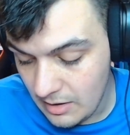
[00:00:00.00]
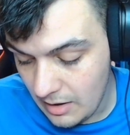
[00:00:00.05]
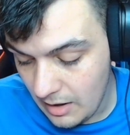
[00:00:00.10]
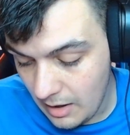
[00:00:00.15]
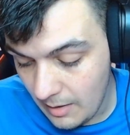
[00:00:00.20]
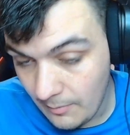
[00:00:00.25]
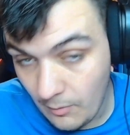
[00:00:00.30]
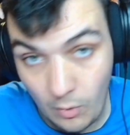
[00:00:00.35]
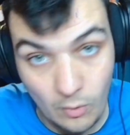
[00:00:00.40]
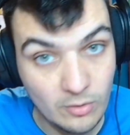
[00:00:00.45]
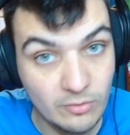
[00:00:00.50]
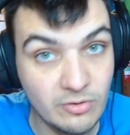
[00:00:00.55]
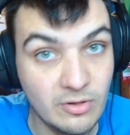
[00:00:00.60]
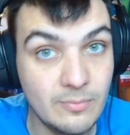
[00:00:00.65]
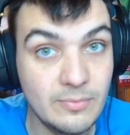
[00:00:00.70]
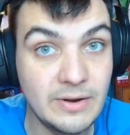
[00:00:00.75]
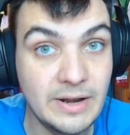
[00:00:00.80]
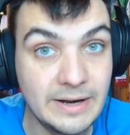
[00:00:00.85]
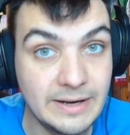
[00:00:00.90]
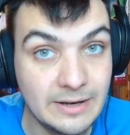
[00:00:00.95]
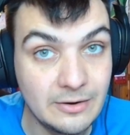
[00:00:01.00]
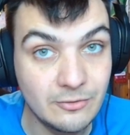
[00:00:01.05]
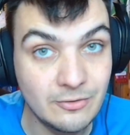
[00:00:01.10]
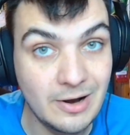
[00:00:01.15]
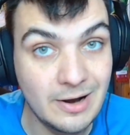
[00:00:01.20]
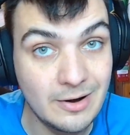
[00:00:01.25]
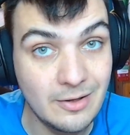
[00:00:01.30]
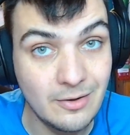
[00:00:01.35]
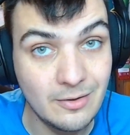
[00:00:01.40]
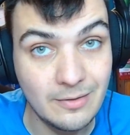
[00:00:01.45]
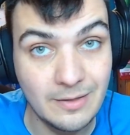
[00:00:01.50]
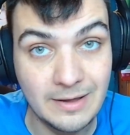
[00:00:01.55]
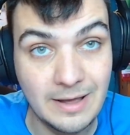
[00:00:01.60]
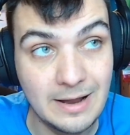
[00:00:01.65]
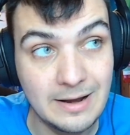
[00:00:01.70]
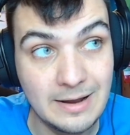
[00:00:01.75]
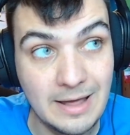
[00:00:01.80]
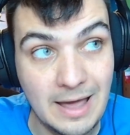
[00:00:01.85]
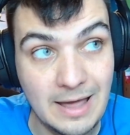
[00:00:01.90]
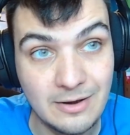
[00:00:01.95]
Or some that I didn't try at all. Like I
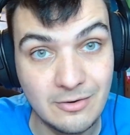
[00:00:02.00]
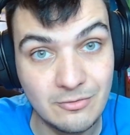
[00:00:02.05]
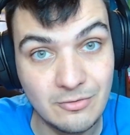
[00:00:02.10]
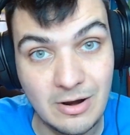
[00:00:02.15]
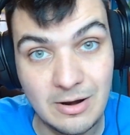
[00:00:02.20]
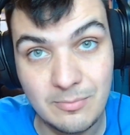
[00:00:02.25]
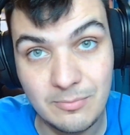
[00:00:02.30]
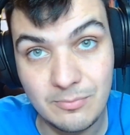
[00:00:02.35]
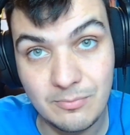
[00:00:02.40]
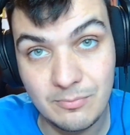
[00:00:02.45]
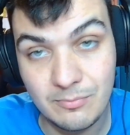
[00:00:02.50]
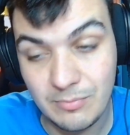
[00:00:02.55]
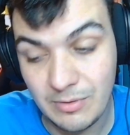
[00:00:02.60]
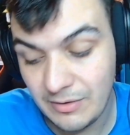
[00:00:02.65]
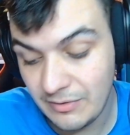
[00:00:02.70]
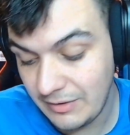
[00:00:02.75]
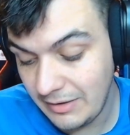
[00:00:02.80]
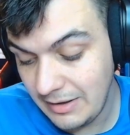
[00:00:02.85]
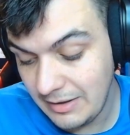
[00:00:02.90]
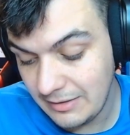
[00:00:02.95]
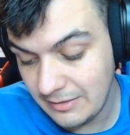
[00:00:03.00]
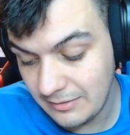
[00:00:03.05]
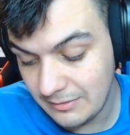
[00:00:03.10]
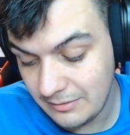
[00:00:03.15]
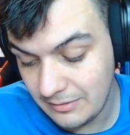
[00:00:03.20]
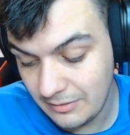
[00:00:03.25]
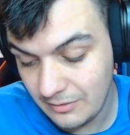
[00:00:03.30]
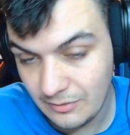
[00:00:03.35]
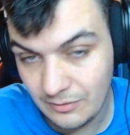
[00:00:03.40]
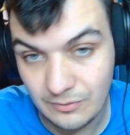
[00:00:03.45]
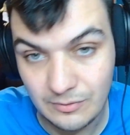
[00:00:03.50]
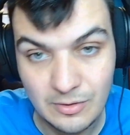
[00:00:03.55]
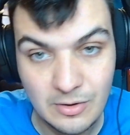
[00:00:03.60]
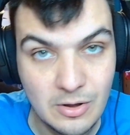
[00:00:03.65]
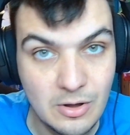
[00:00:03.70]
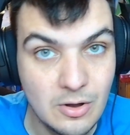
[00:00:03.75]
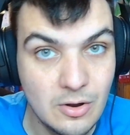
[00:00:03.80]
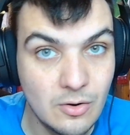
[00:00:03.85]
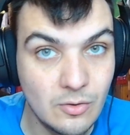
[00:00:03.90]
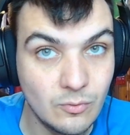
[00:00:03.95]
hadn't tried Brick of the Dead until
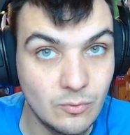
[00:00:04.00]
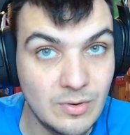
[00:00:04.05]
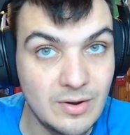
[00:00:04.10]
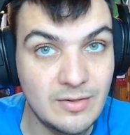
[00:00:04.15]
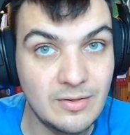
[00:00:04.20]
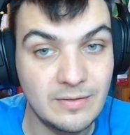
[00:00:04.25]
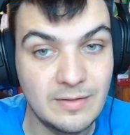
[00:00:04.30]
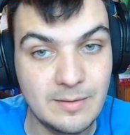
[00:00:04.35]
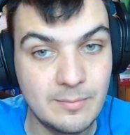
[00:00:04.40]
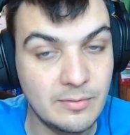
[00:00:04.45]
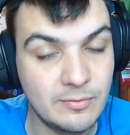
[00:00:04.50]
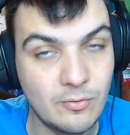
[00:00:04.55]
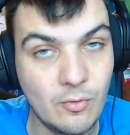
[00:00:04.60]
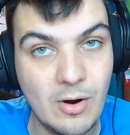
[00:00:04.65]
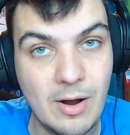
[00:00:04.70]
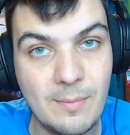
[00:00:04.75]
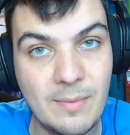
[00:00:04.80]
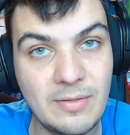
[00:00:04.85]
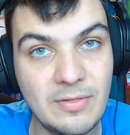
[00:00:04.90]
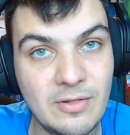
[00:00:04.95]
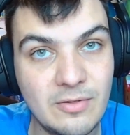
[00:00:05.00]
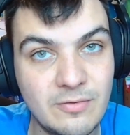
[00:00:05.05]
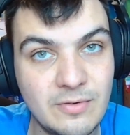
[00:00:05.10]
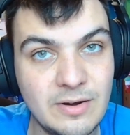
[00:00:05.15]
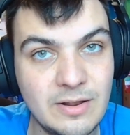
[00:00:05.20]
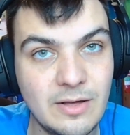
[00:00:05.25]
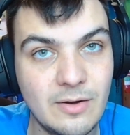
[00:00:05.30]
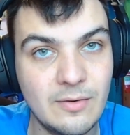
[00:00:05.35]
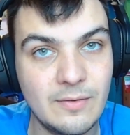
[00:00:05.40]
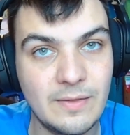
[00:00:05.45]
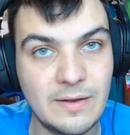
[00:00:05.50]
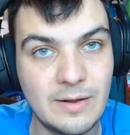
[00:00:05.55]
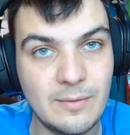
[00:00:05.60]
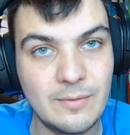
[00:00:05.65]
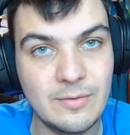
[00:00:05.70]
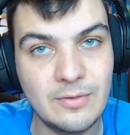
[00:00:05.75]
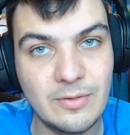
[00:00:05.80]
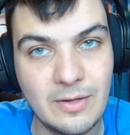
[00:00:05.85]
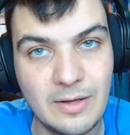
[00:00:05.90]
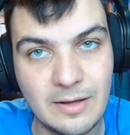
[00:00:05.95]
recently before I made this video. And then I
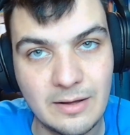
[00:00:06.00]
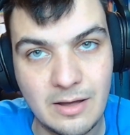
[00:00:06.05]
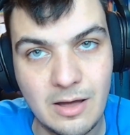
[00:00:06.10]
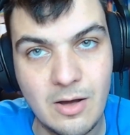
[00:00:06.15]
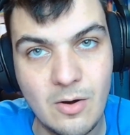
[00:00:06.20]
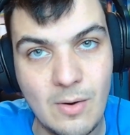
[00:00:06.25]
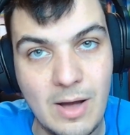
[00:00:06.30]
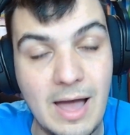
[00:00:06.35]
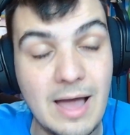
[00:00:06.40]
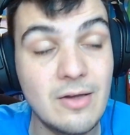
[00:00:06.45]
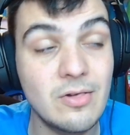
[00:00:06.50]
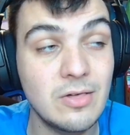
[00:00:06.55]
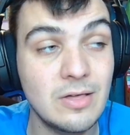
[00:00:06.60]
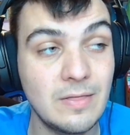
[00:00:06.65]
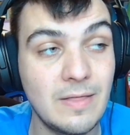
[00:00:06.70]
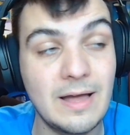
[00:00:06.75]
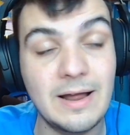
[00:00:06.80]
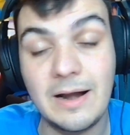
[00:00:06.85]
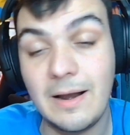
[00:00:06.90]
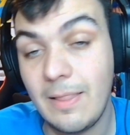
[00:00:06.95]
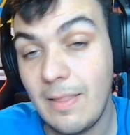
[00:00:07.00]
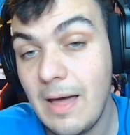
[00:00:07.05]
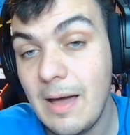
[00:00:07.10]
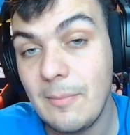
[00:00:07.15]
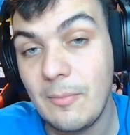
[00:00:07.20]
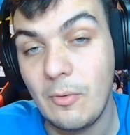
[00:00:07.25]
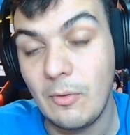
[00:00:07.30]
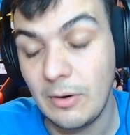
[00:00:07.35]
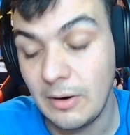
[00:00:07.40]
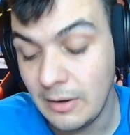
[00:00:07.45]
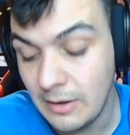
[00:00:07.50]
was like, oh, I actually like it a lot more.